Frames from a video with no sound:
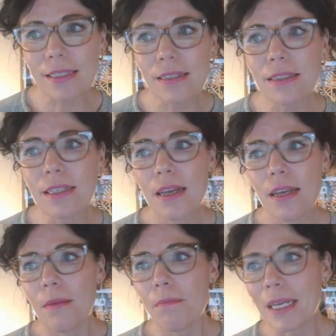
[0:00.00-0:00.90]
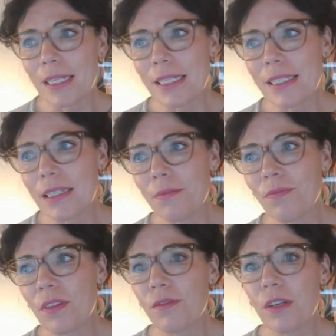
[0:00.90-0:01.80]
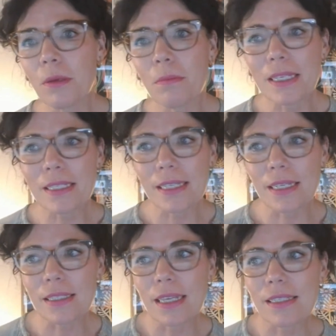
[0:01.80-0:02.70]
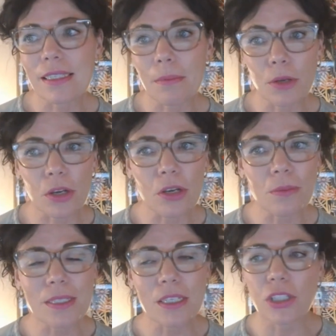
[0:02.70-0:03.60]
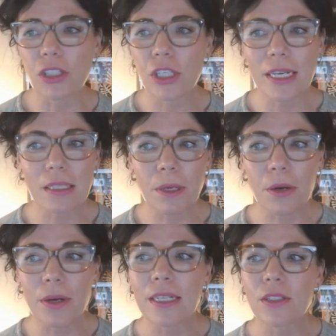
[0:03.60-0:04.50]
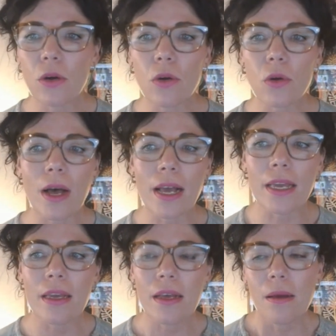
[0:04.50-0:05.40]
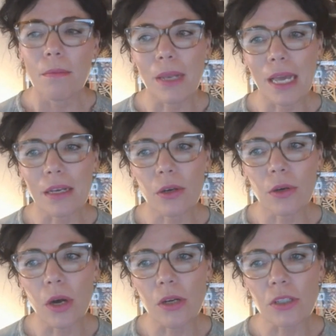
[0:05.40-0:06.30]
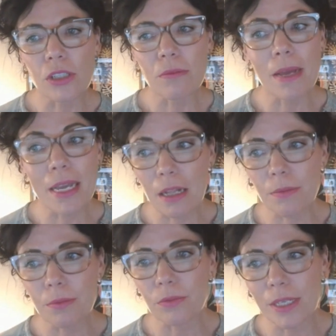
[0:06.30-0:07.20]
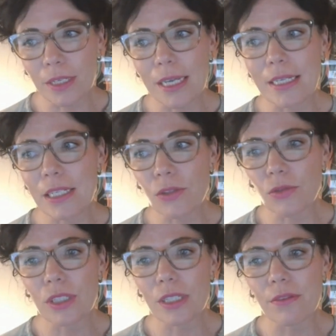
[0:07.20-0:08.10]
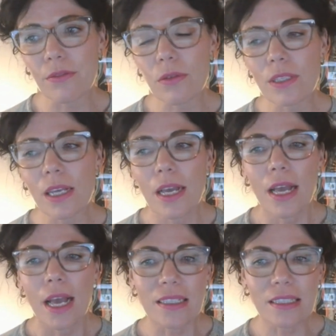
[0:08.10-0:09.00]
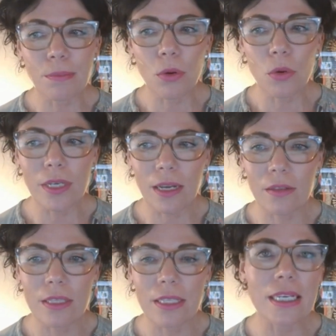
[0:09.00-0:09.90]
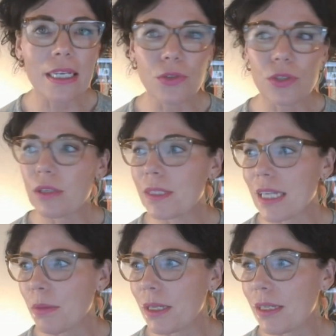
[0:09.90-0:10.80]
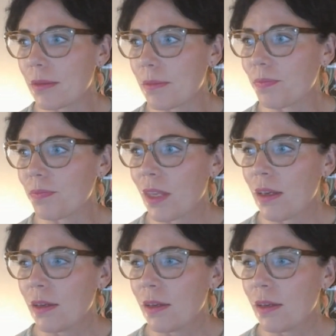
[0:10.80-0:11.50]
acids, Magnesium, vitamin B6, and some herbs such as chasteberry, dongguai, black cohosh may help regulate estrogen levels and support healthy estrogen metabolism.